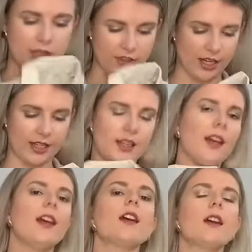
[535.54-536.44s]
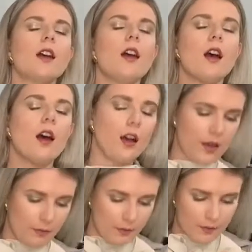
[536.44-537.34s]
jacket.
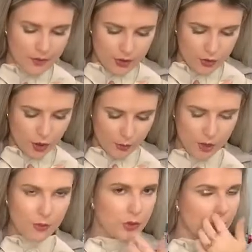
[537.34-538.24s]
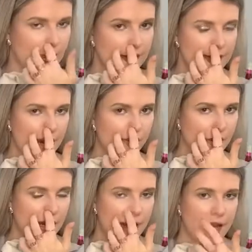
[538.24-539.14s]
Um, Topshop do these every
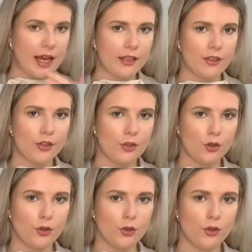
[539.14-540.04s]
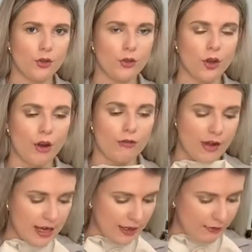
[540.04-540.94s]
year and I
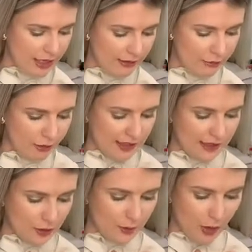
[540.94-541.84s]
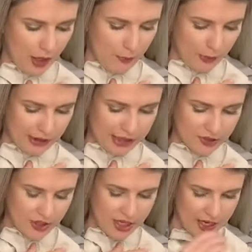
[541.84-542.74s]
really, really regretted not buying one
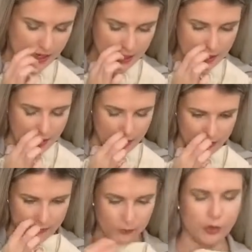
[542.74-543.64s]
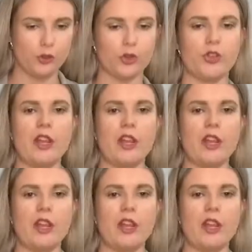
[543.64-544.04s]
last year. Um, so as soon as they